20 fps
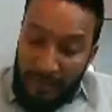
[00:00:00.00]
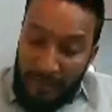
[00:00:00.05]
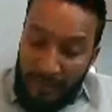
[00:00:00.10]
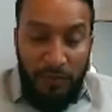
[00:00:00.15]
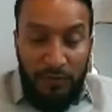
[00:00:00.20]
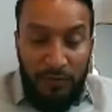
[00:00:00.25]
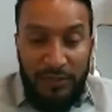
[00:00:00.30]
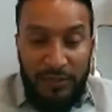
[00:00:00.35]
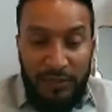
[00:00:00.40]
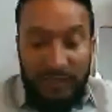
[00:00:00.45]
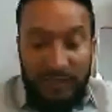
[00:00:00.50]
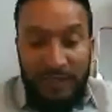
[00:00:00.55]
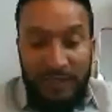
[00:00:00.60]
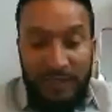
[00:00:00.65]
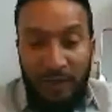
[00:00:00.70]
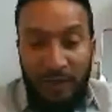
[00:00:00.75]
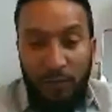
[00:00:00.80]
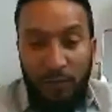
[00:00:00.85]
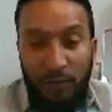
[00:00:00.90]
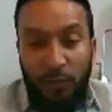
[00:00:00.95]
So this is
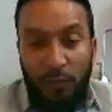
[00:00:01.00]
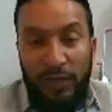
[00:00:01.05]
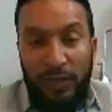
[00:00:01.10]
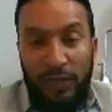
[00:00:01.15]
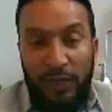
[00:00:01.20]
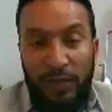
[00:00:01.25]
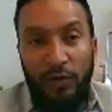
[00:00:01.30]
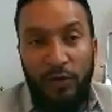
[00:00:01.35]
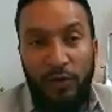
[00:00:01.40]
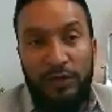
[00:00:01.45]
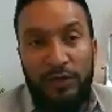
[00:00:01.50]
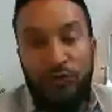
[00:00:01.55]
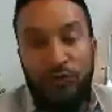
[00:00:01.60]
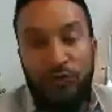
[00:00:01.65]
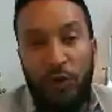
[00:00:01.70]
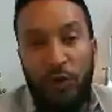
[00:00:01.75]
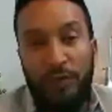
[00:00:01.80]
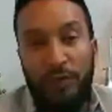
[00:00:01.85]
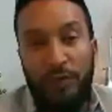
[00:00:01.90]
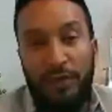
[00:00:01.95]
how we got
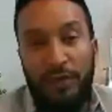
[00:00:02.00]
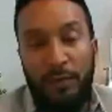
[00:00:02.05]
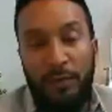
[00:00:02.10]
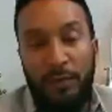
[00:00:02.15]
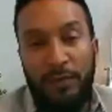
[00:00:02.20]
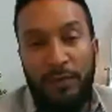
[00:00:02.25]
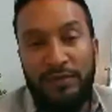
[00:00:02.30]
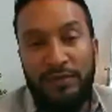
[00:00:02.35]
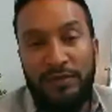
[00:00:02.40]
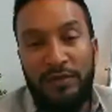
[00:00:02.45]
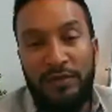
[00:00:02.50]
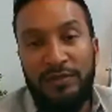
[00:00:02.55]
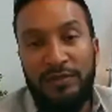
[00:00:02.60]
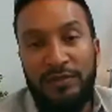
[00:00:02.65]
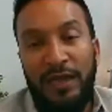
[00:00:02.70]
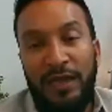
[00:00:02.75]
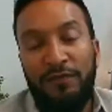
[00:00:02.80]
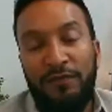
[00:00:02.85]
into opening up a business.